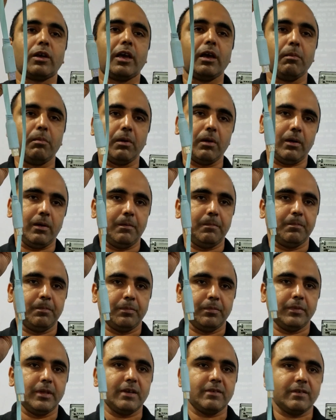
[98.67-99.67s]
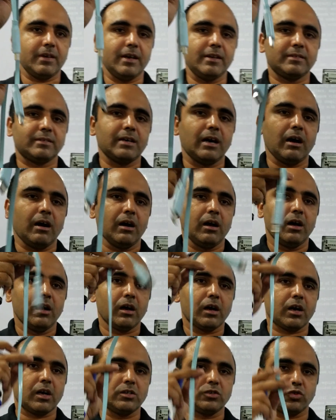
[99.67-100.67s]
cable. This is a
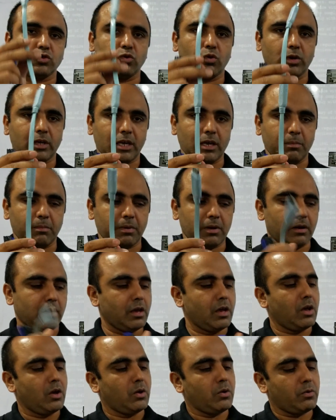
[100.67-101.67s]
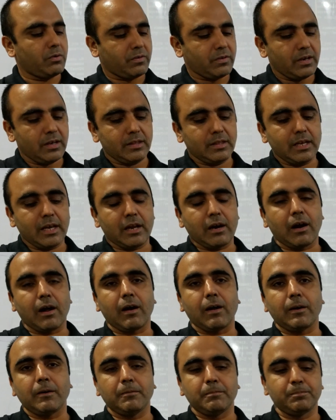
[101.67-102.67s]
console cable. You see there
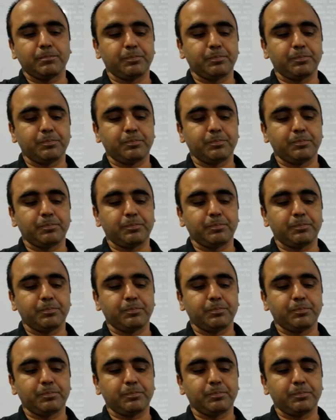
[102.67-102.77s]
are